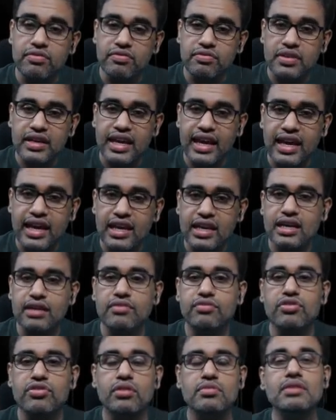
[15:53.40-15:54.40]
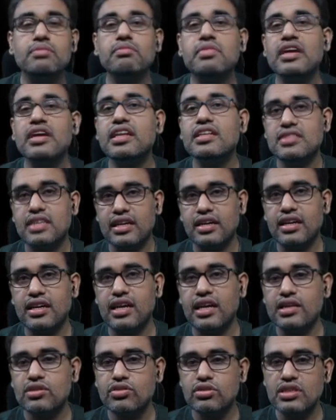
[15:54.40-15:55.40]
can come from the median sacral
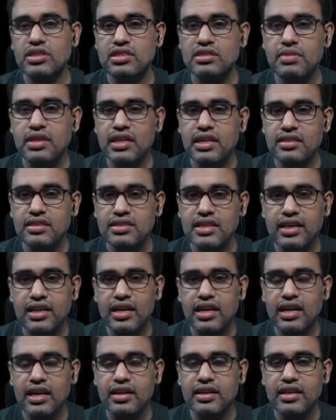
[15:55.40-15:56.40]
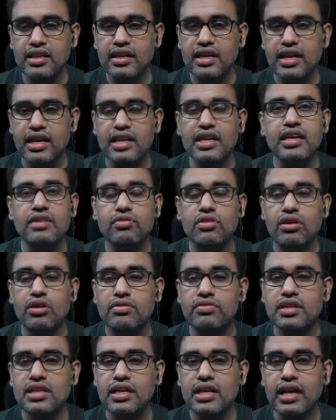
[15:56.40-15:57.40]
artery. So this median sacral artery can give off
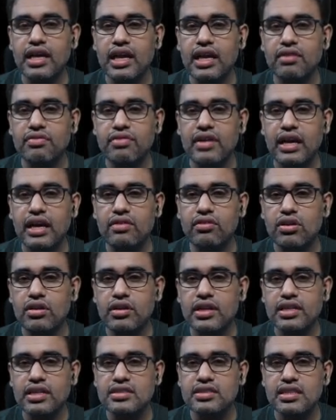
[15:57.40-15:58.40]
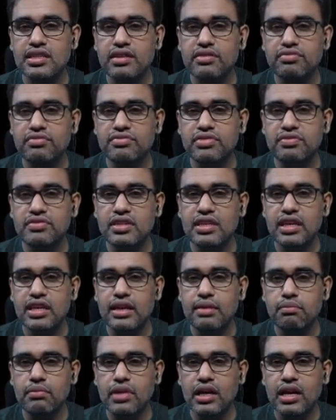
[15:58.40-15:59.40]
the L5, or you can say the 5th lumbar